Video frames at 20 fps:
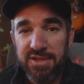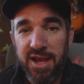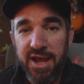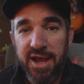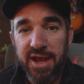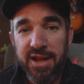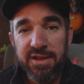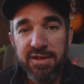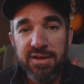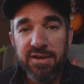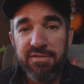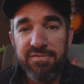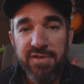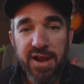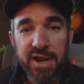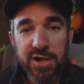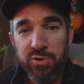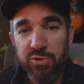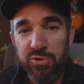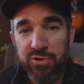add a
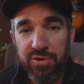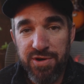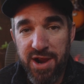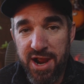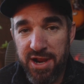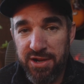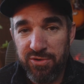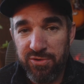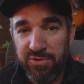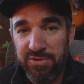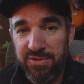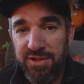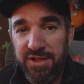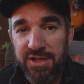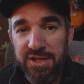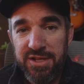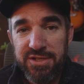vinyl crackle